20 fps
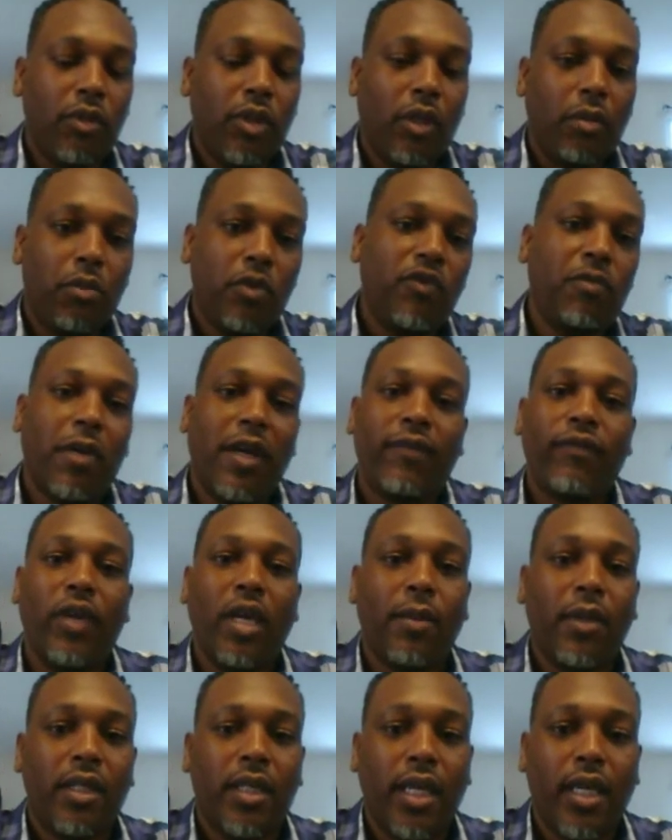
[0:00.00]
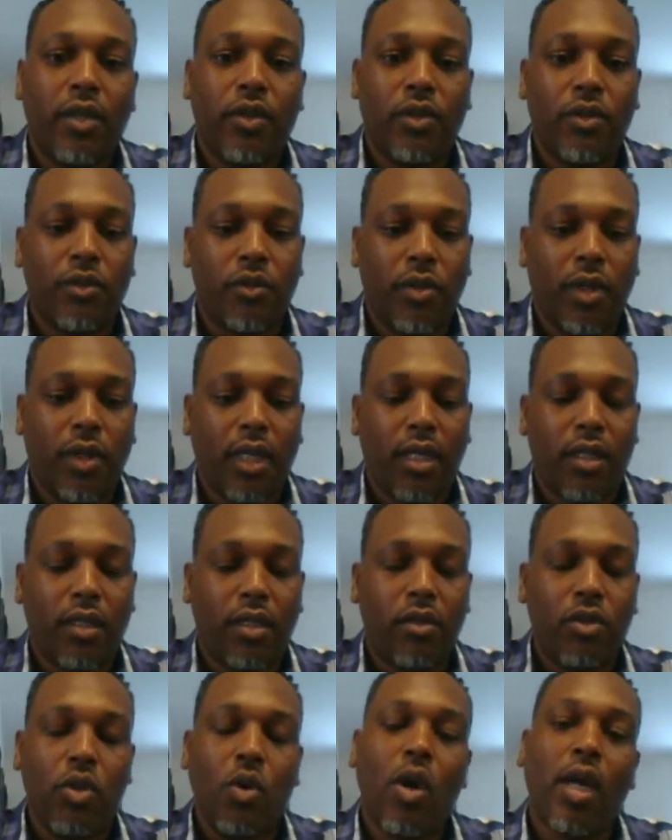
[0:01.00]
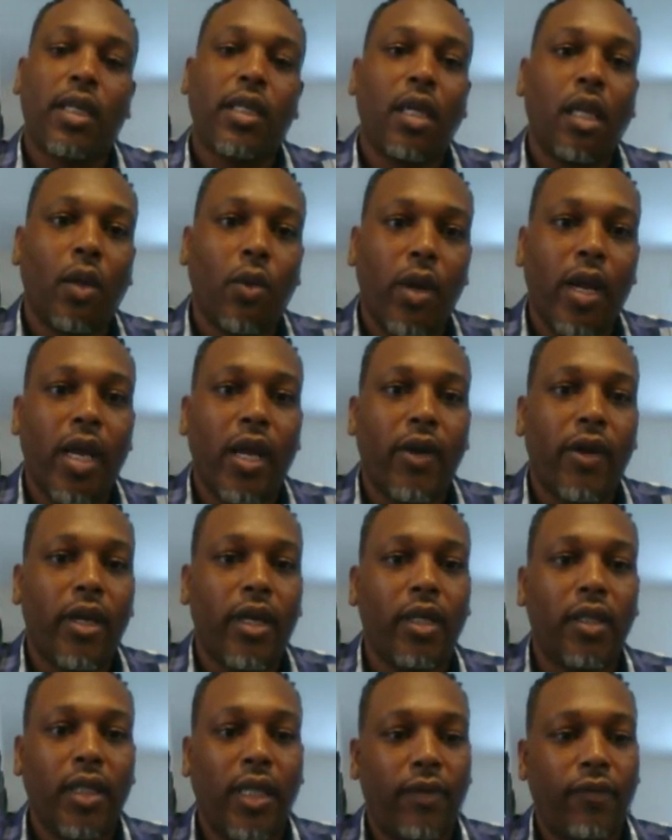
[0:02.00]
moved my family down to the Newark, Delaware area,